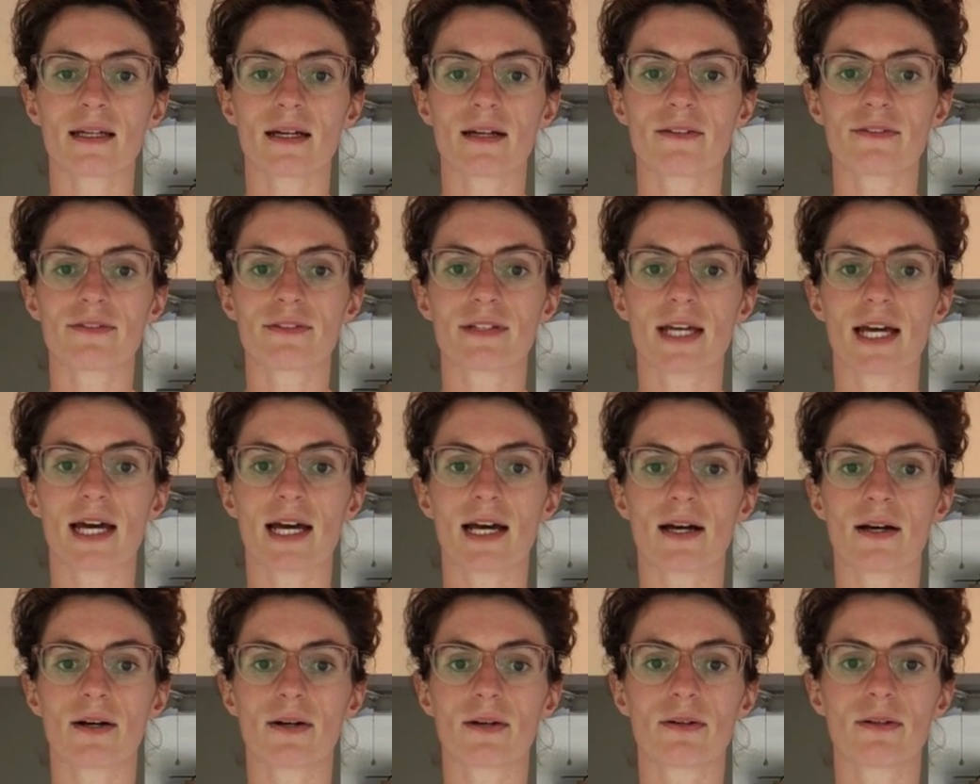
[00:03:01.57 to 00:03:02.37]
enough
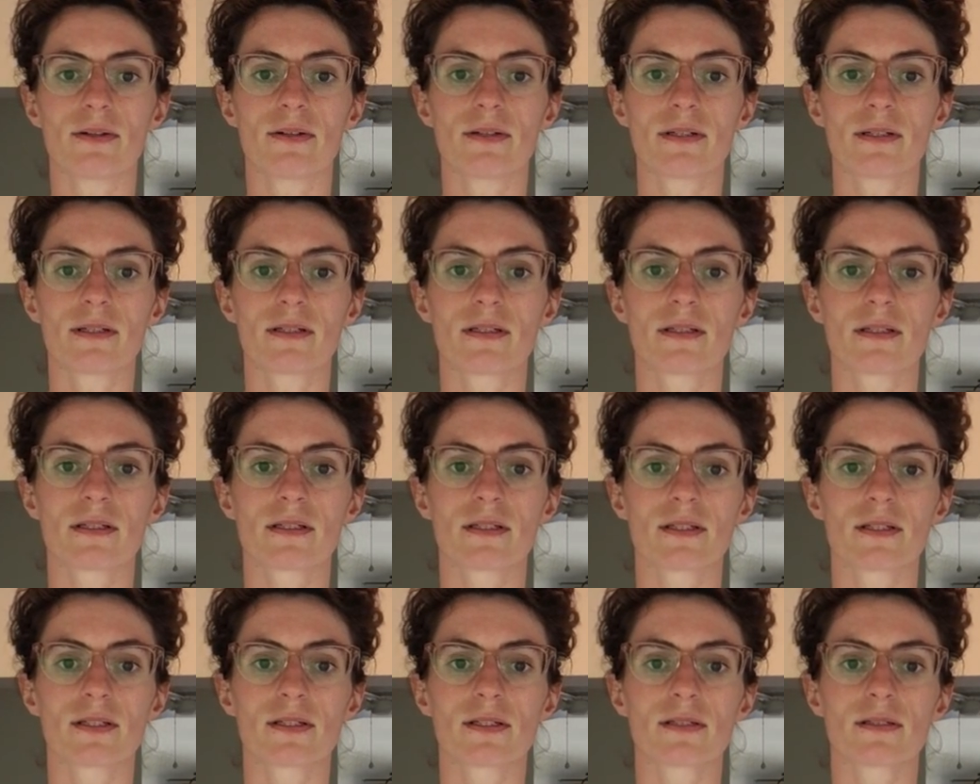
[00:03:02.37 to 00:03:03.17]
now
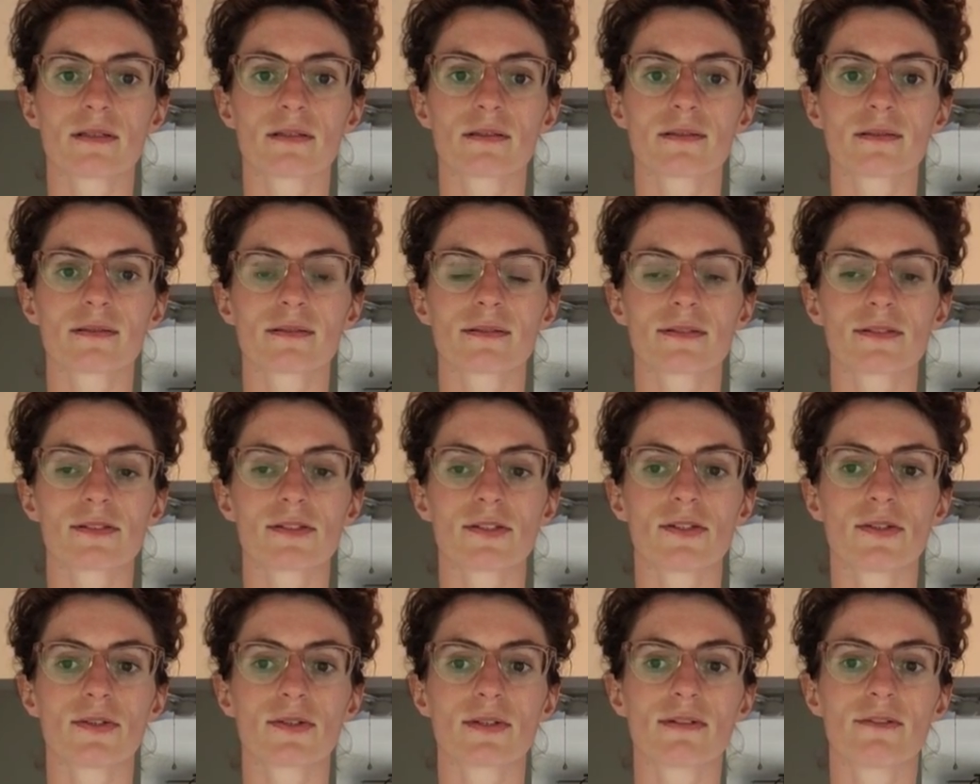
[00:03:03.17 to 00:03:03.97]

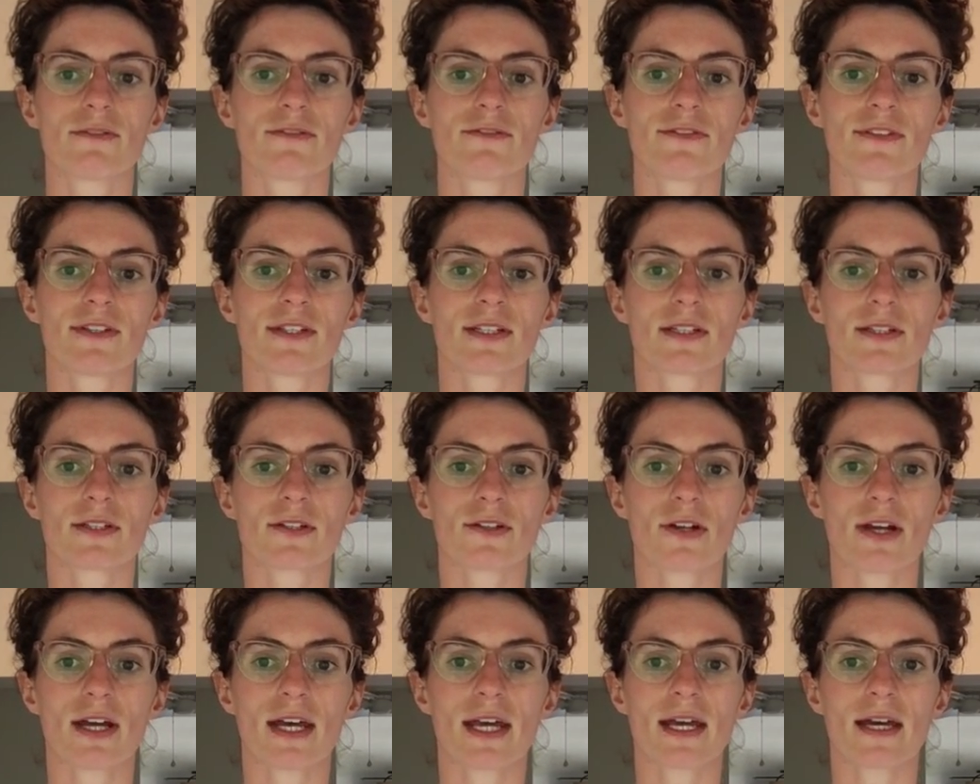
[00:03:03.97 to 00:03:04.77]
so you can feel
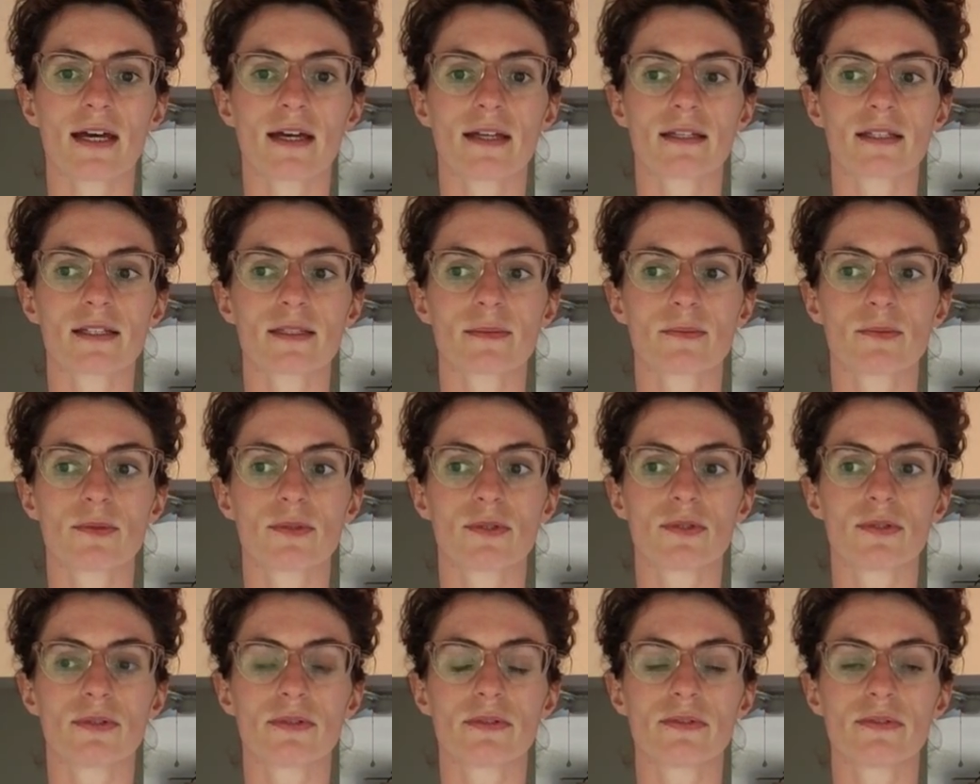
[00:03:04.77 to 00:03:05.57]
your hands
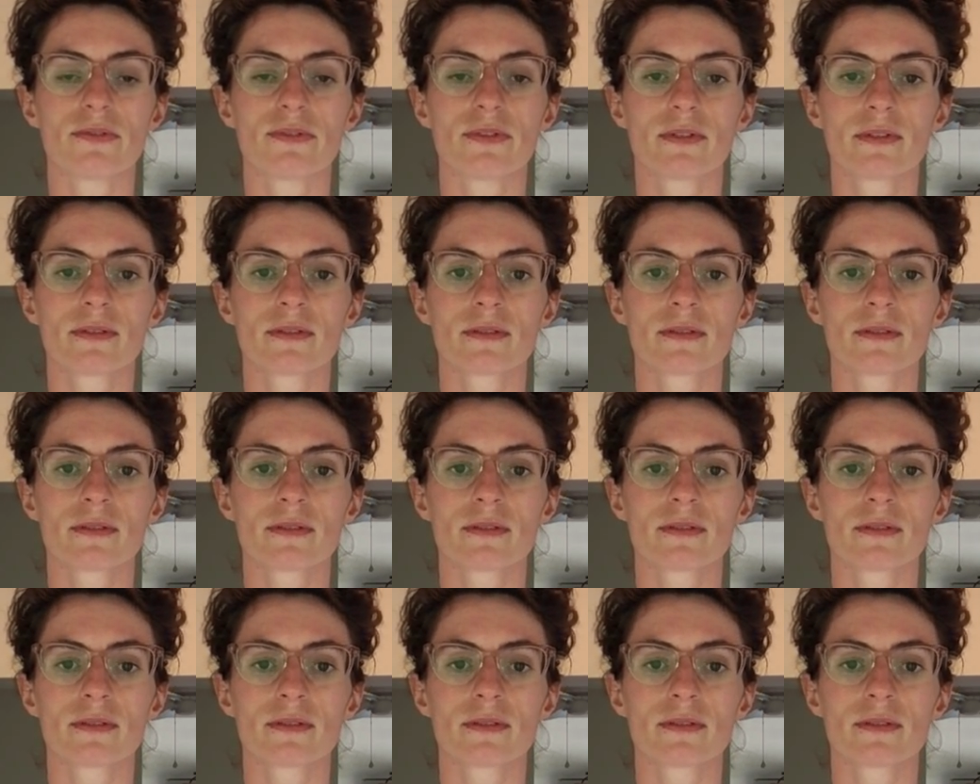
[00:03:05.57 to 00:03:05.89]
move